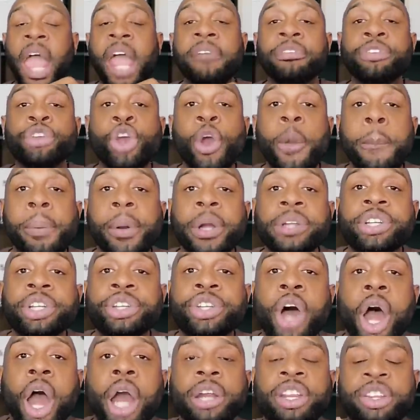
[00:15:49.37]
If you put
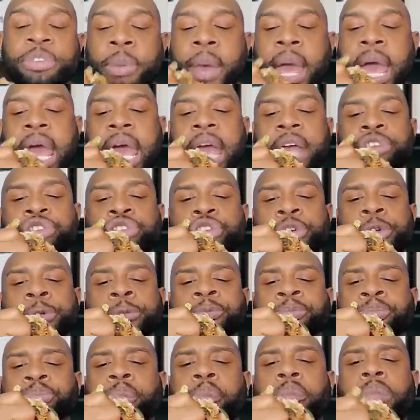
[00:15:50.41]
the darkness behind
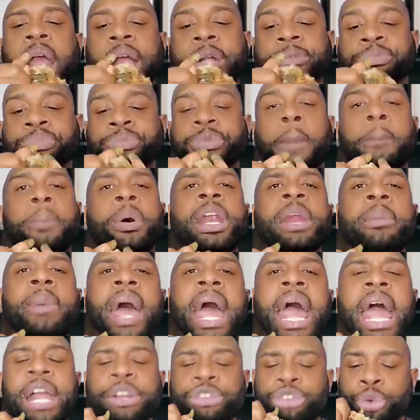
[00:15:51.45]
you, Put
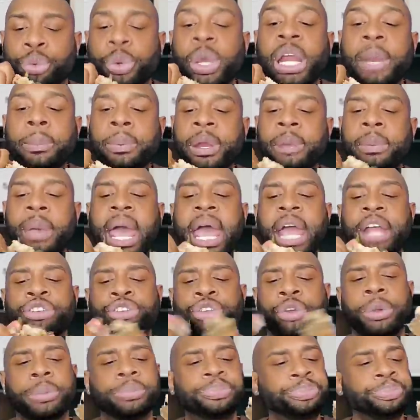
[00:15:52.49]
it behind you. Really put it
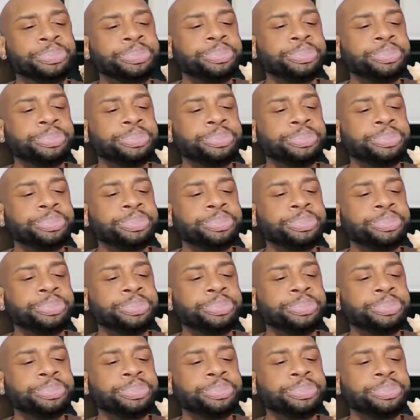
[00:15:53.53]
behind you.